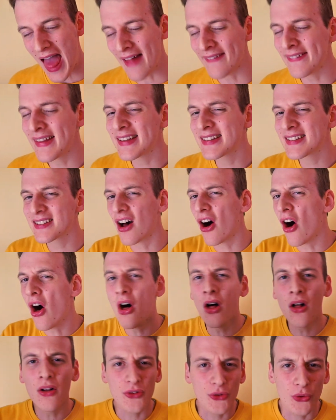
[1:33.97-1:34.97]
And that's
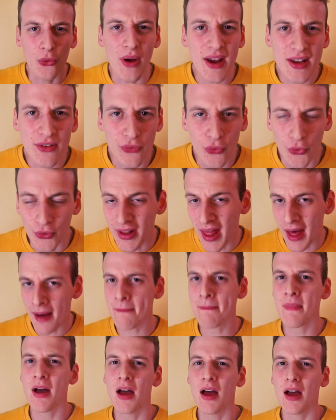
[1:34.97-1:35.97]
all great for
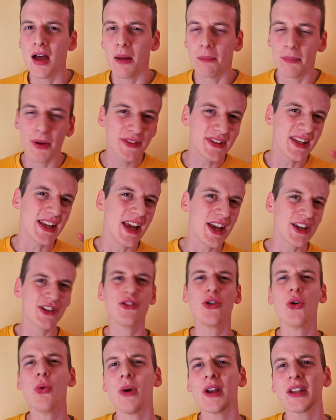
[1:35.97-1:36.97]
them, but the
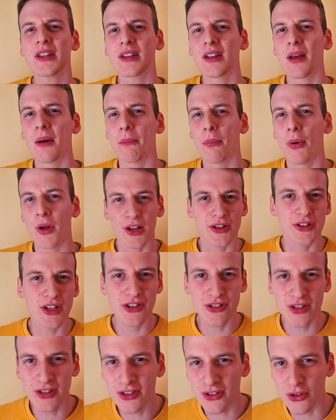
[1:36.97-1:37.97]
issue with
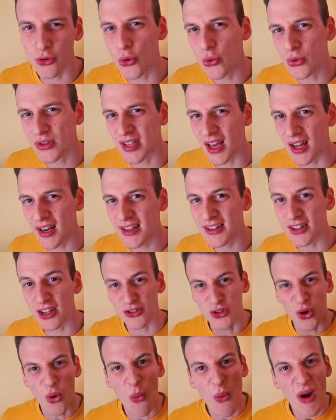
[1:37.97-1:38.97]
politicians who tell it
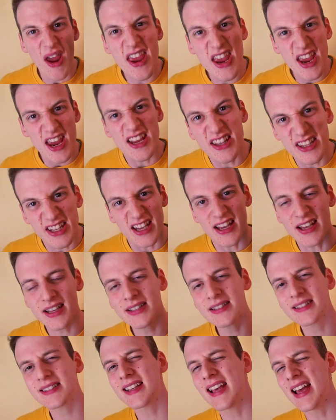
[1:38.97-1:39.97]
the way it
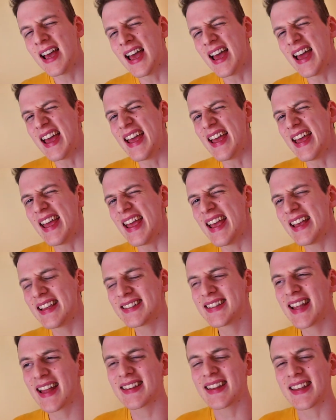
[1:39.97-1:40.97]
is
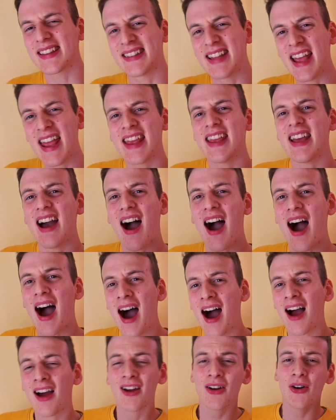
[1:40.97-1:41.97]
that they
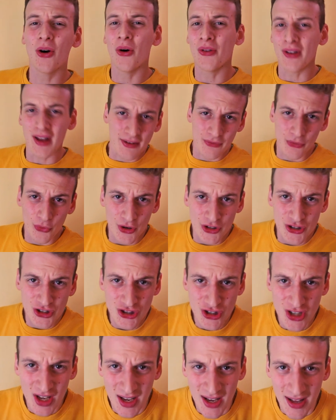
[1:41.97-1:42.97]
are, on
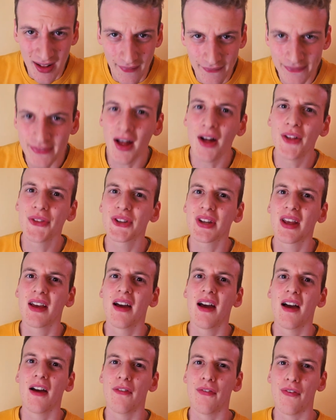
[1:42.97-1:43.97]
average, not
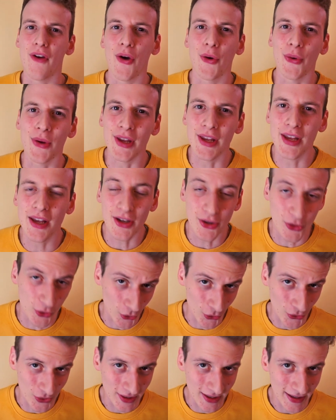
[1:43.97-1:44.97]
very
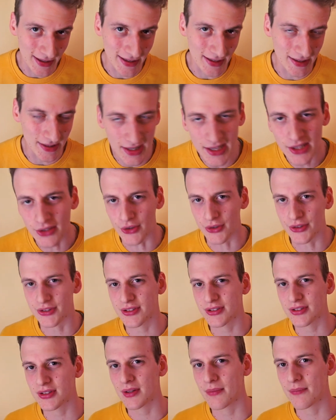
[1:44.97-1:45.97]
good
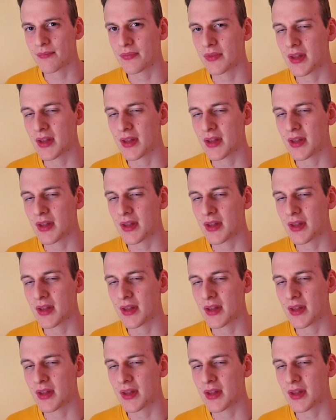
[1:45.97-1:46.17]
leaders.